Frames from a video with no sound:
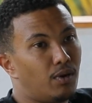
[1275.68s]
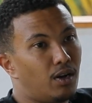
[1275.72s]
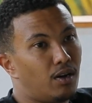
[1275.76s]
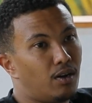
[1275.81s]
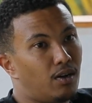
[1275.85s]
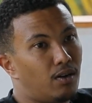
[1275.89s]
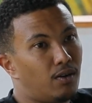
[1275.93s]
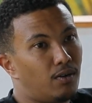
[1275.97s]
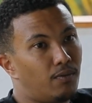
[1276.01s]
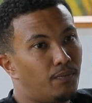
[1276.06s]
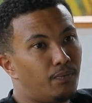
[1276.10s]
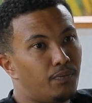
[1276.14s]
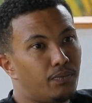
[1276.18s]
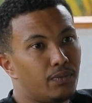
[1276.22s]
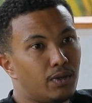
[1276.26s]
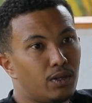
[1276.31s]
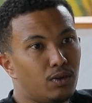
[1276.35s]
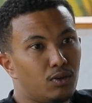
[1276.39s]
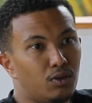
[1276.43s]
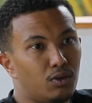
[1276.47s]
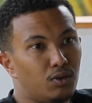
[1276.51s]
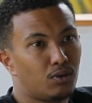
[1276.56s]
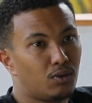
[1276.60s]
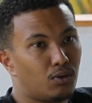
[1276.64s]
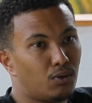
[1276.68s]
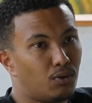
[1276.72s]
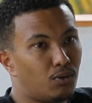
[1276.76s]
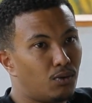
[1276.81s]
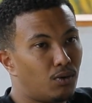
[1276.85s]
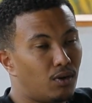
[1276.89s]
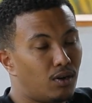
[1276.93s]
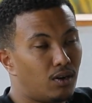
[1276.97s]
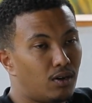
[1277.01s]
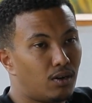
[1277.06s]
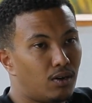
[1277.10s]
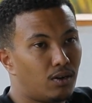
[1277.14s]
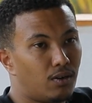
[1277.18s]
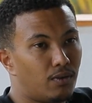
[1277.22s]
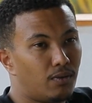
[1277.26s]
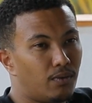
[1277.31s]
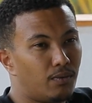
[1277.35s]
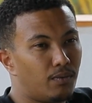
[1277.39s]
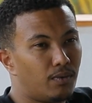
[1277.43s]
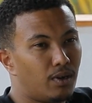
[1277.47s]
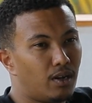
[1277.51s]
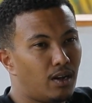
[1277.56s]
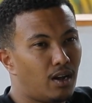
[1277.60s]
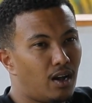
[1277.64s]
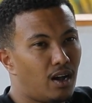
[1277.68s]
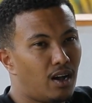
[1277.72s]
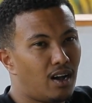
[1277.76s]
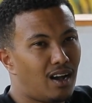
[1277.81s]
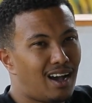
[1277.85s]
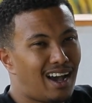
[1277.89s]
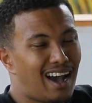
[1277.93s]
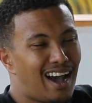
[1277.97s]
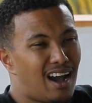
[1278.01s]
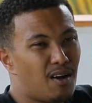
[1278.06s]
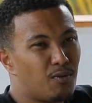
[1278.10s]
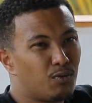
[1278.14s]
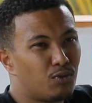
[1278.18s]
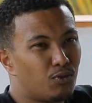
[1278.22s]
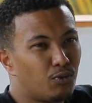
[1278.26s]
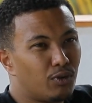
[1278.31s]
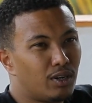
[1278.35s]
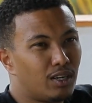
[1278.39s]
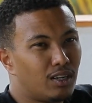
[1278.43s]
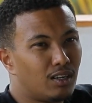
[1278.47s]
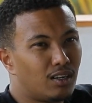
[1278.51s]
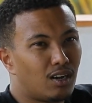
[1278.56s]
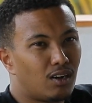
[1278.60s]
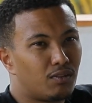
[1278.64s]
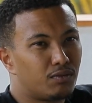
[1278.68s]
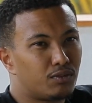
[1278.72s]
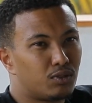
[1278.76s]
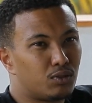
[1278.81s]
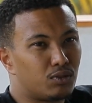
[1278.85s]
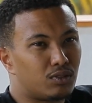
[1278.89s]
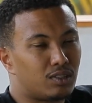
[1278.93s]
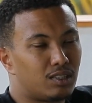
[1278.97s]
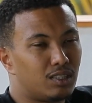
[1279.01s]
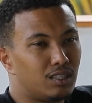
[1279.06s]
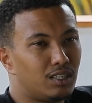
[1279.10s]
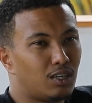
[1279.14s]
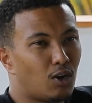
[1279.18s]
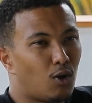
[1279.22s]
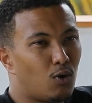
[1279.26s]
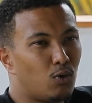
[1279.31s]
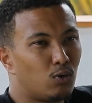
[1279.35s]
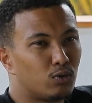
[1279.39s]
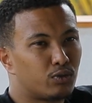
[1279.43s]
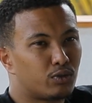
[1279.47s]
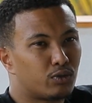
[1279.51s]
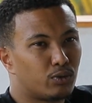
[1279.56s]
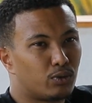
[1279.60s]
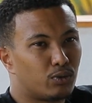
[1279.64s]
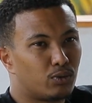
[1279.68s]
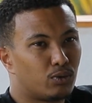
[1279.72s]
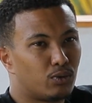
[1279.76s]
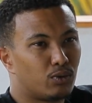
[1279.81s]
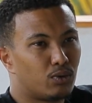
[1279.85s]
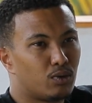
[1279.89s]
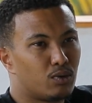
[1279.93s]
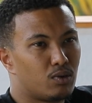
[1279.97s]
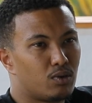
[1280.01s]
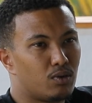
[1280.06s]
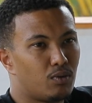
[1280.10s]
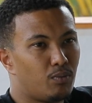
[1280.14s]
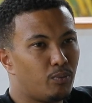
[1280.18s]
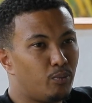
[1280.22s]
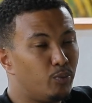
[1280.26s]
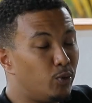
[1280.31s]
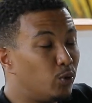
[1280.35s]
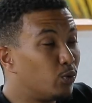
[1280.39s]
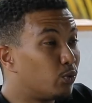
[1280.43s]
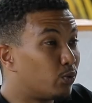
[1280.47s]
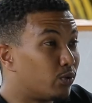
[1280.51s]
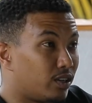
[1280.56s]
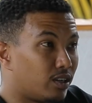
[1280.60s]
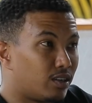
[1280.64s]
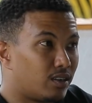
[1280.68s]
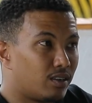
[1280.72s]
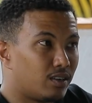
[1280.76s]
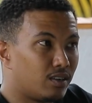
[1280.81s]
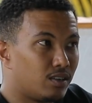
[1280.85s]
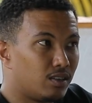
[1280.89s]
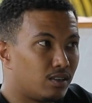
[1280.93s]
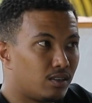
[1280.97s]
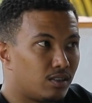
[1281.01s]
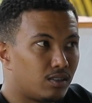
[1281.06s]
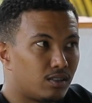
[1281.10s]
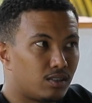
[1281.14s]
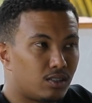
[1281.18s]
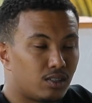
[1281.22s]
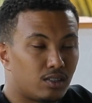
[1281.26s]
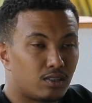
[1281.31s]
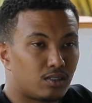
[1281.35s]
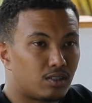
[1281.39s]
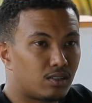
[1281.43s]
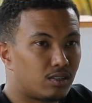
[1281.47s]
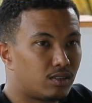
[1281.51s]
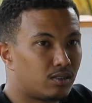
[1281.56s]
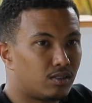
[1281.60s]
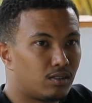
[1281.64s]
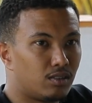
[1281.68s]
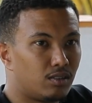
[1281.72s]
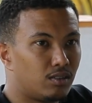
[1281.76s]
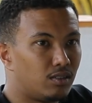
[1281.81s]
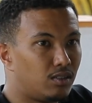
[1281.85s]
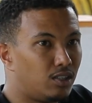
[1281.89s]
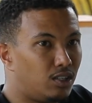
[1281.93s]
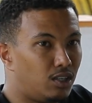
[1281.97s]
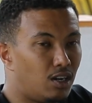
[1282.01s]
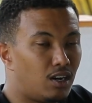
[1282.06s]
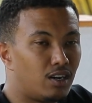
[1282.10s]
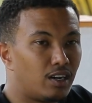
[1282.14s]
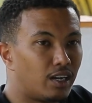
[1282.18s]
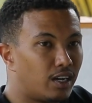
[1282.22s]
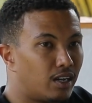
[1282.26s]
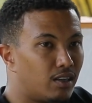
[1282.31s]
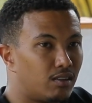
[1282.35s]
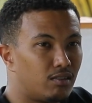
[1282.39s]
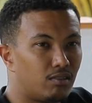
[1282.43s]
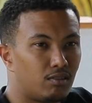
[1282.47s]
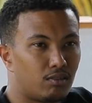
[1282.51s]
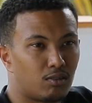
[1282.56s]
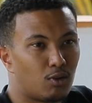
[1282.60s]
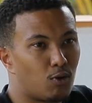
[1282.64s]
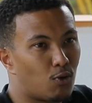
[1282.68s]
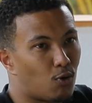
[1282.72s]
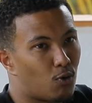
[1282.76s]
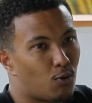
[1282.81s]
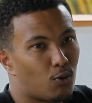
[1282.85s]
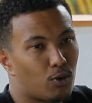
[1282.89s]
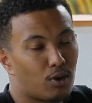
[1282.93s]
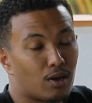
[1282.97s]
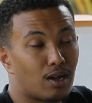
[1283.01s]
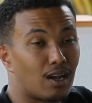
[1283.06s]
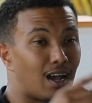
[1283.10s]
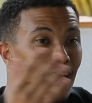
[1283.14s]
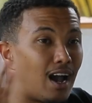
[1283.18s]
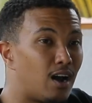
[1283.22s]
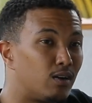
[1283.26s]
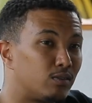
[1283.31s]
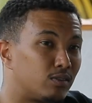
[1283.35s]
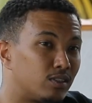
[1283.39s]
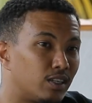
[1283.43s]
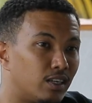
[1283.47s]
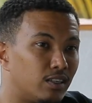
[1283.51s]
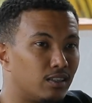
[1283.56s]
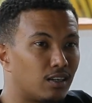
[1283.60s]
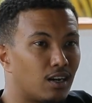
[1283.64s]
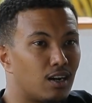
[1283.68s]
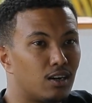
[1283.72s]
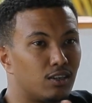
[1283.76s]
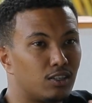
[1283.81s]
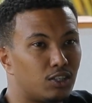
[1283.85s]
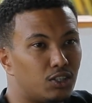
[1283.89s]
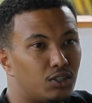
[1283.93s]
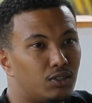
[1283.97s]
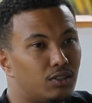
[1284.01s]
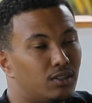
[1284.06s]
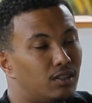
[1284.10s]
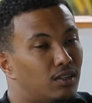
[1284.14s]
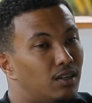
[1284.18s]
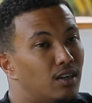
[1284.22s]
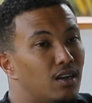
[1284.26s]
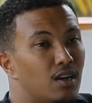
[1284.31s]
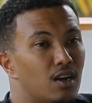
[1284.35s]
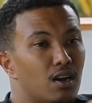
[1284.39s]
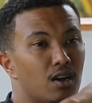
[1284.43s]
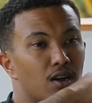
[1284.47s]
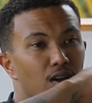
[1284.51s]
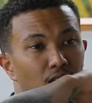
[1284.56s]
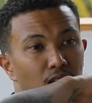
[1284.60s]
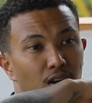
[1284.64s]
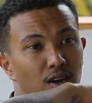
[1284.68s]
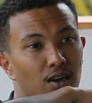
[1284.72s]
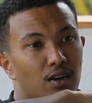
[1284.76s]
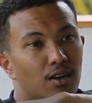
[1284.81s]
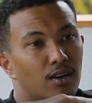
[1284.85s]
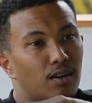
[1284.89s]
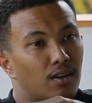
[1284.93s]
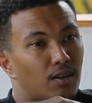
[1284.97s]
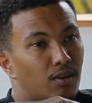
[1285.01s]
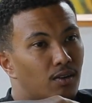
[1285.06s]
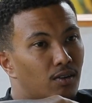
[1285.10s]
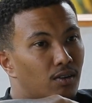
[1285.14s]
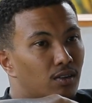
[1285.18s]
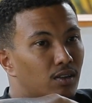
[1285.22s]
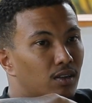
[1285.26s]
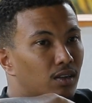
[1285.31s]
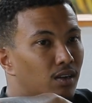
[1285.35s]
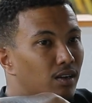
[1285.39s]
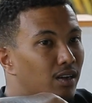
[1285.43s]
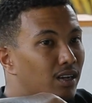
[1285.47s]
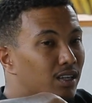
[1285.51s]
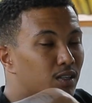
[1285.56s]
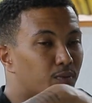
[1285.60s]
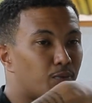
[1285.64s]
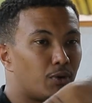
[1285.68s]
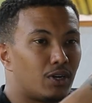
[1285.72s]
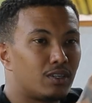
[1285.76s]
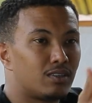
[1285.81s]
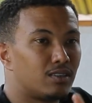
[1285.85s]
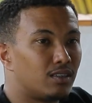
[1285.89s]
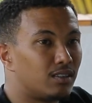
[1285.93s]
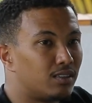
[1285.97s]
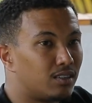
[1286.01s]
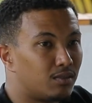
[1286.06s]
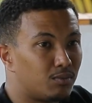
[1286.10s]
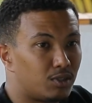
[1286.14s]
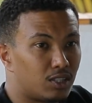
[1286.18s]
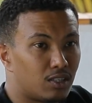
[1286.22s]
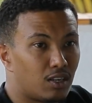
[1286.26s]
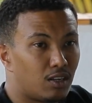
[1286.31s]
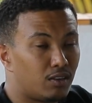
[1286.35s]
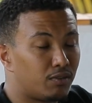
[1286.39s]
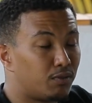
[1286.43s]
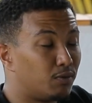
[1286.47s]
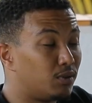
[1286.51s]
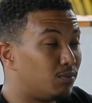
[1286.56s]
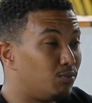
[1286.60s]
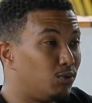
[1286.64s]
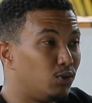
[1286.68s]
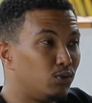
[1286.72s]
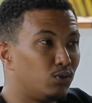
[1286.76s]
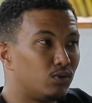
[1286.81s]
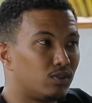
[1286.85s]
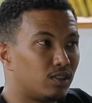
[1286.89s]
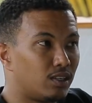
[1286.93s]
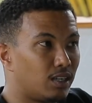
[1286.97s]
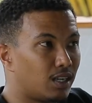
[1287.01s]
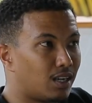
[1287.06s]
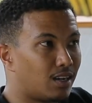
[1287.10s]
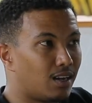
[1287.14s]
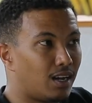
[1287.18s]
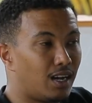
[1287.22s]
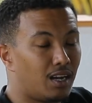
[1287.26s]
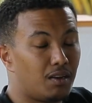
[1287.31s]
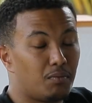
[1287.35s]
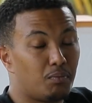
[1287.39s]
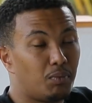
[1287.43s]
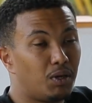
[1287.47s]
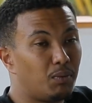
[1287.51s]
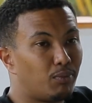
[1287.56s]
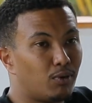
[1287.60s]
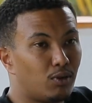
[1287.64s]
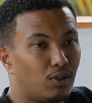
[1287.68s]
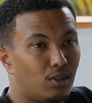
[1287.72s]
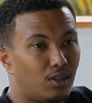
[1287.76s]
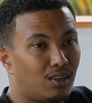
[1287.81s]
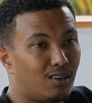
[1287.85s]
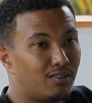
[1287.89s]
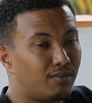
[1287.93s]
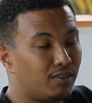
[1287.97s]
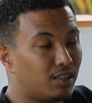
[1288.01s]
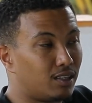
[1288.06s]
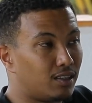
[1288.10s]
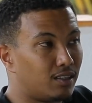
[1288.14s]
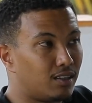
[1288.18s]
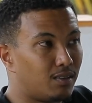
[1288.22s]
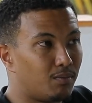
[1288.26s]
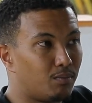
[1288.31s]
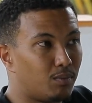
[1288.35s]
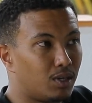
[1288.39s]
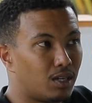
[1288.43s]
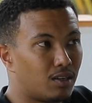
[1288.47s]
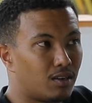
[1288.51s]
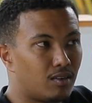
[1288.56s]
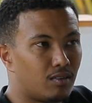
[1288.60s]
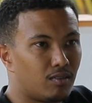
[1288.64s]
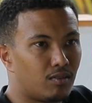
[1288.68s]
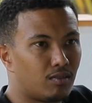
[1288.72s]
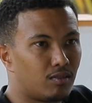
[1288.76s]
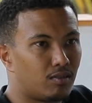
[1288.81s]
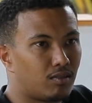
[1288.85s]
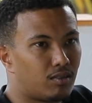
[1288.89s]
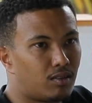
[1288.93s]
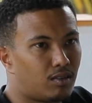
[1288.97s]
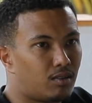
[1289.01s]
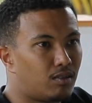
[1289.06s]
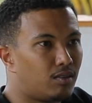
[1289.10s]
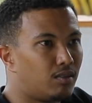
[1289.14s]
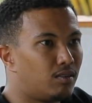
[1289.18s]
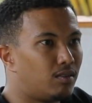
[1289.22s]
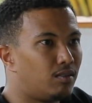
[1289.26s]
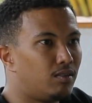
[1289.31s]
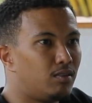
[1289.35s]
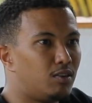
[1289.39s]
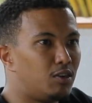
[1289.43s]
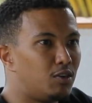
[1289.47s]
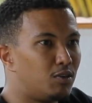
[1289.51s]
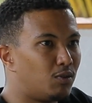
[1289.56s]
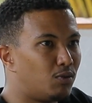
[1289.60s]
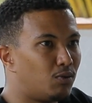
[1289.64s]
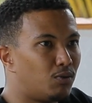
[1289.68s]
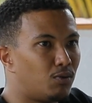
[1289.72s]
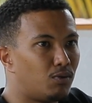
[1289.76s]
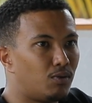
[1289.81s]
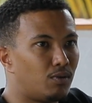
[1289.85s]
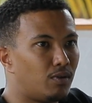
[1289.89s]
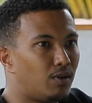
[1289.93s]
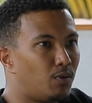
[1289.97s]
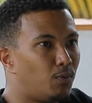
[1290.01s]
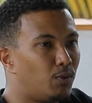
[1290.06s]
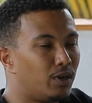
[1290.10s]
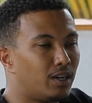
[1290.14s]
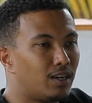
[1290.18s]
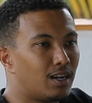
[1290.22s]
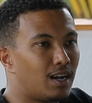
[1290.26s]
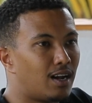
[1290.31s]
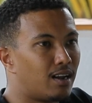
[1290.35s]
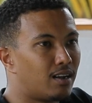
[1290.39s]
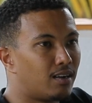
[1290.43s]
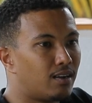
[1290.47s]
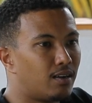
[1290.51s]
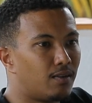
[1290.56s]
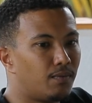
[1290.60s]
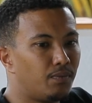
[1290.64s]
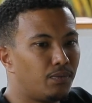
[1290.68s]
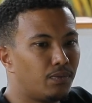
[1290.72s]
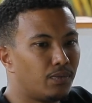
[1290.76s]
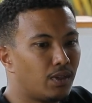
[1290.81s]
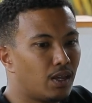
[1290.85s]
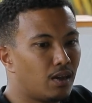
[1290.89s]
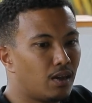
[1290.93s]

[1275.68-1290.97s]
You know, I would really love to see also music, just youngins going outside the country, expressing themselves with music, and people loving them, because, you know, we gotta